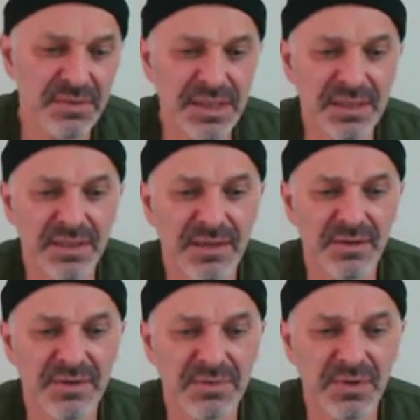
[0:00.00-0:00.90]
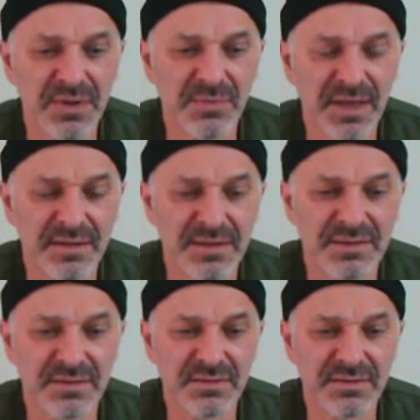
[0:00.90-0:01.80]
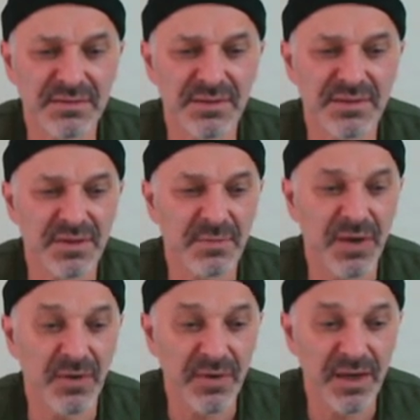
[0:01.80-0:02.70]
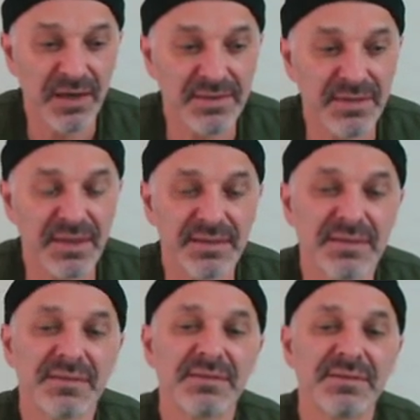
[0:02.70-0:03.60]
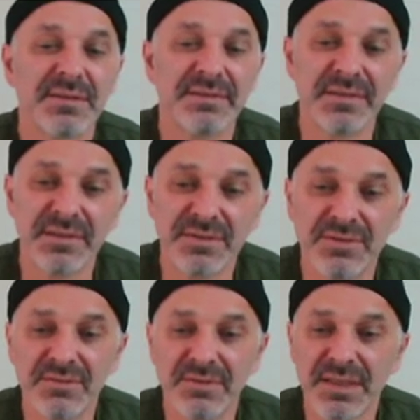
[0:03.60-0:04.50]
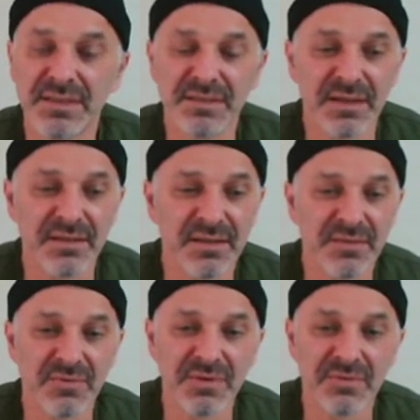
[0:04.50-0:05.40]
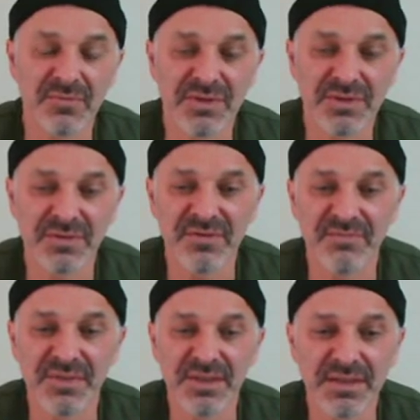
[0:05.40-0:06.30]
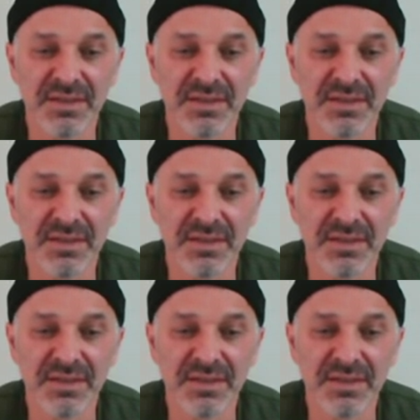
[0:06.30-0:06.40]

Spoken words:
I know I spoke about this concerning my own contract as an issue that I think would sort of be